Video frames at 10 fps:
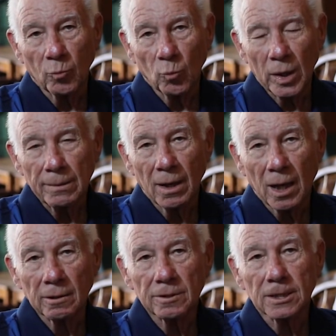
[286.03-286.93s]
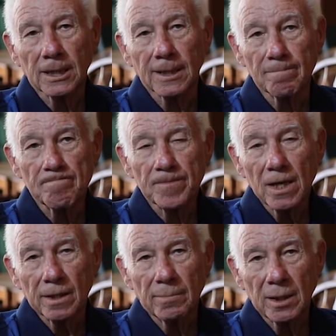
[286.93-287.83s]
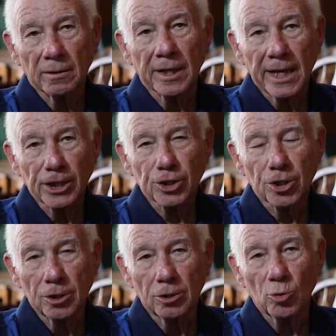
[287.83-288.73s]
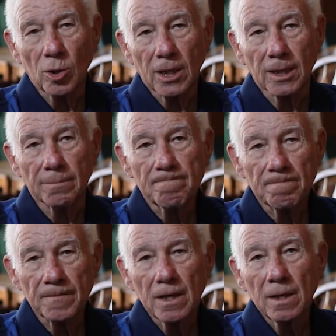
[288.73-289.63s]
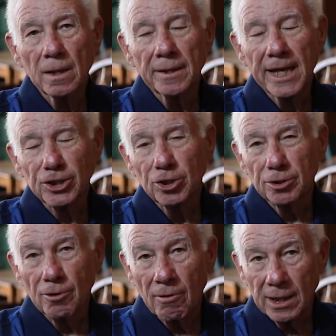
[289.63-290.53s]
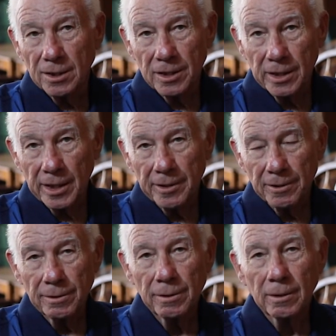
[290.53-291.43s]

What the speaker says: We bought the building next to the Crichton Theater.